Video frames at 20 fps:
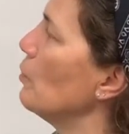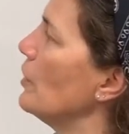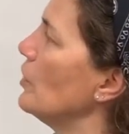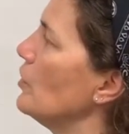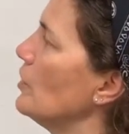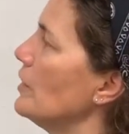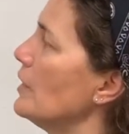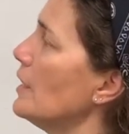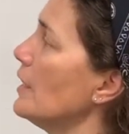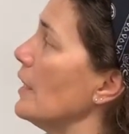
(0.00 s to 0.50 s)
you
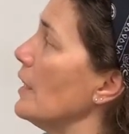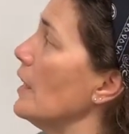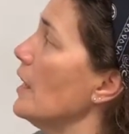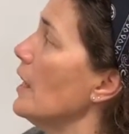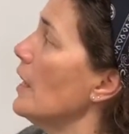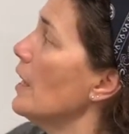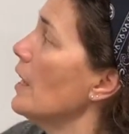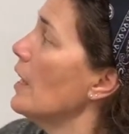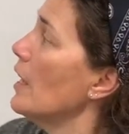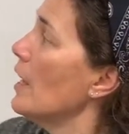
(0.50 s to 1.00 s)
see.
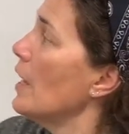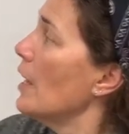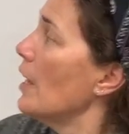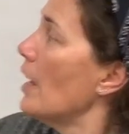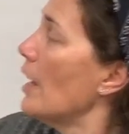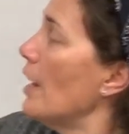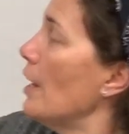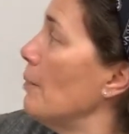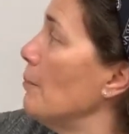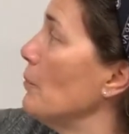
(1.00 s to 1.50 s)

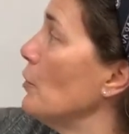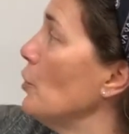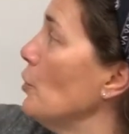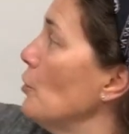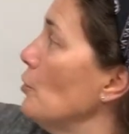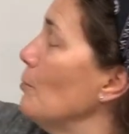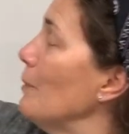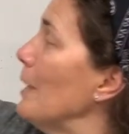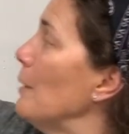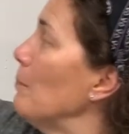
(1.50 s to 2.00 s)

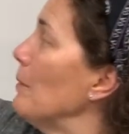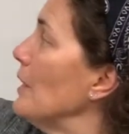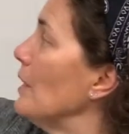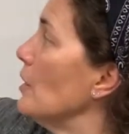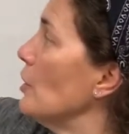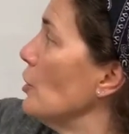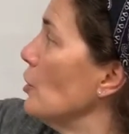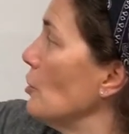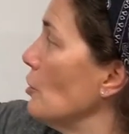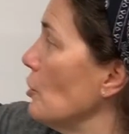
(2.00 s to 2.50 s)

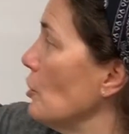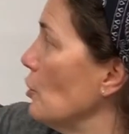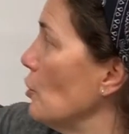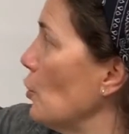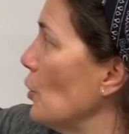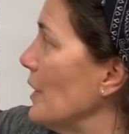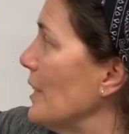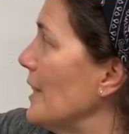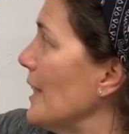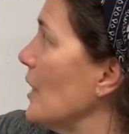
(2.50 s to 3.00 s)
You're
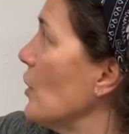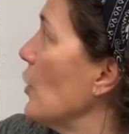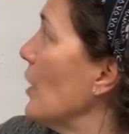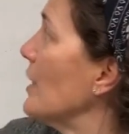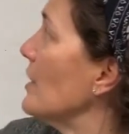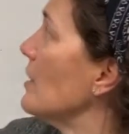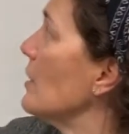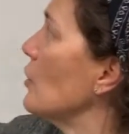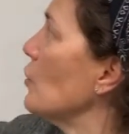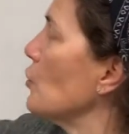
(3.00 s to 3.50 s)
noticing
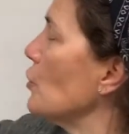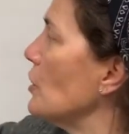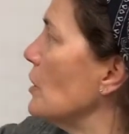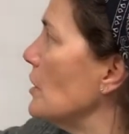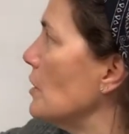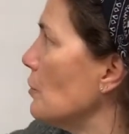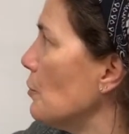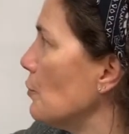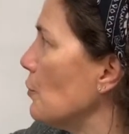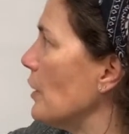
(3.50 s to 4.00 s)
things that are
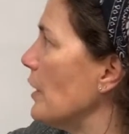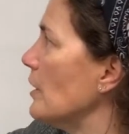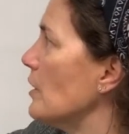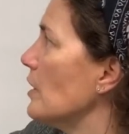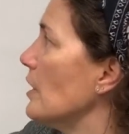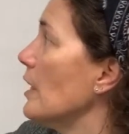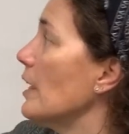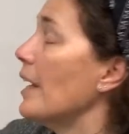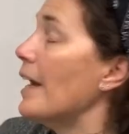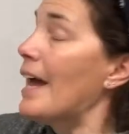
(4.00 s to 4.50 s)
different
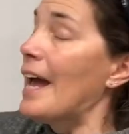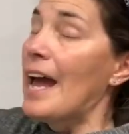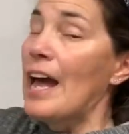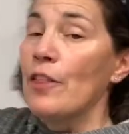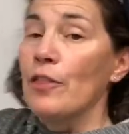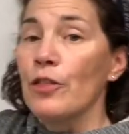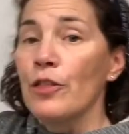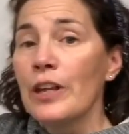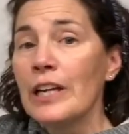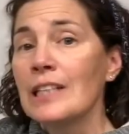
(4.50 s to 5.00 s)

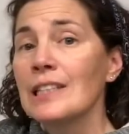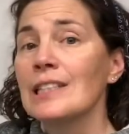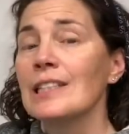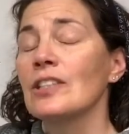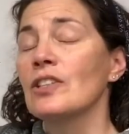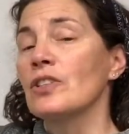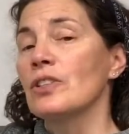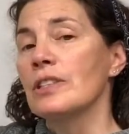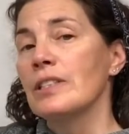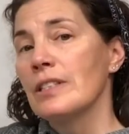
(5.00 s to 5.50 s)
and things that
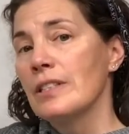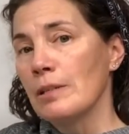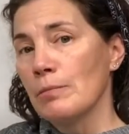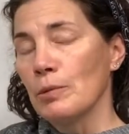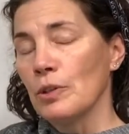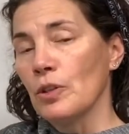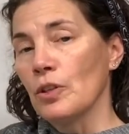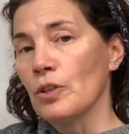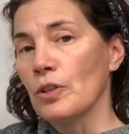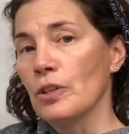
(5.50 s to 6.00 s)
are
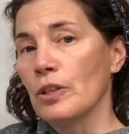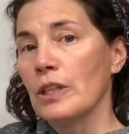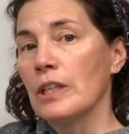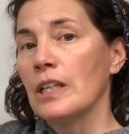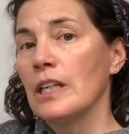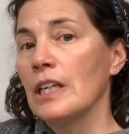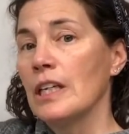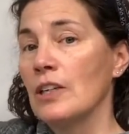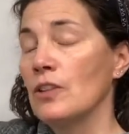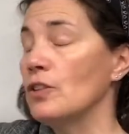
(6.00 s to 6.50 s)
similar
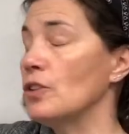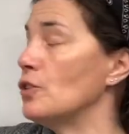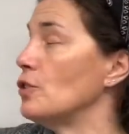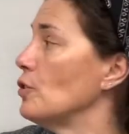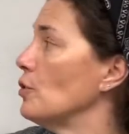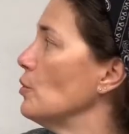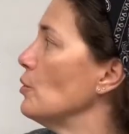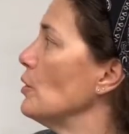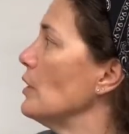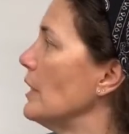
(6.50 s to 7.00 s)
in the
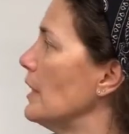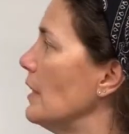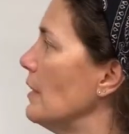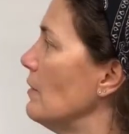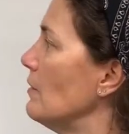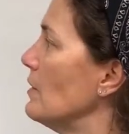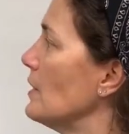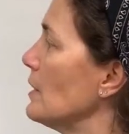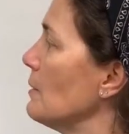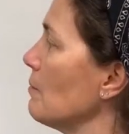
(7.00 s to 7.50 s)
2
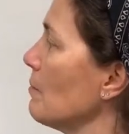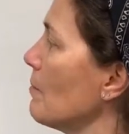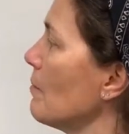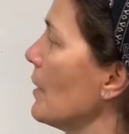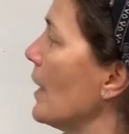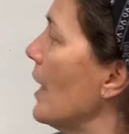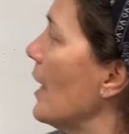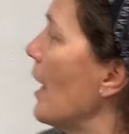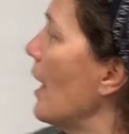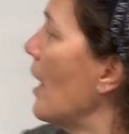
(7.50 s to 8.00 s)
leaves.
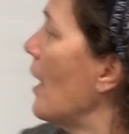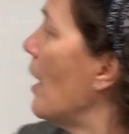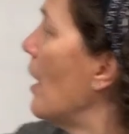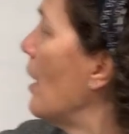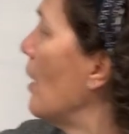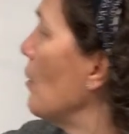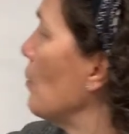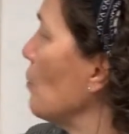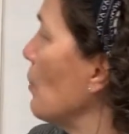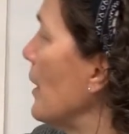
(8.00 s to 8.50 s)

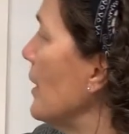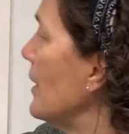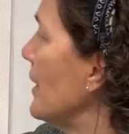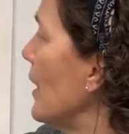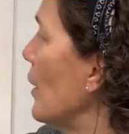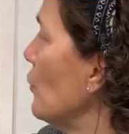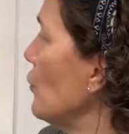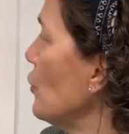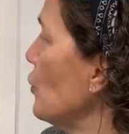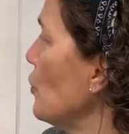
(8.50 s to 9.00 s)
Write
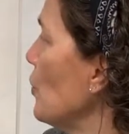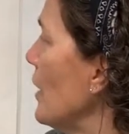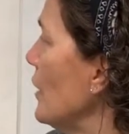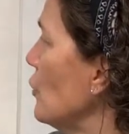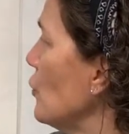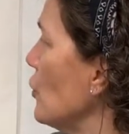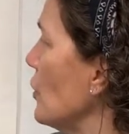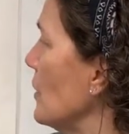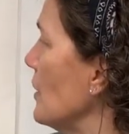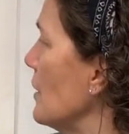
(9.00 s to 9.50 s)
down your
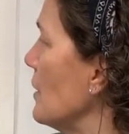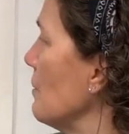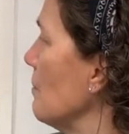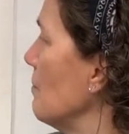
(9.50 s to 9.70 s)
questions.